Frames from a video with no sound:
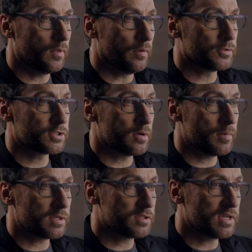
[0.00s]
There was so
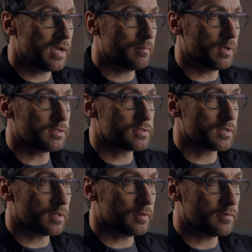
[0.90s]
much damage
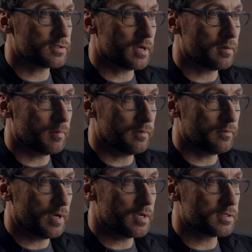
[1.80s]
to the left side of my
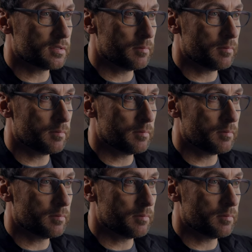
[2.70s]
face,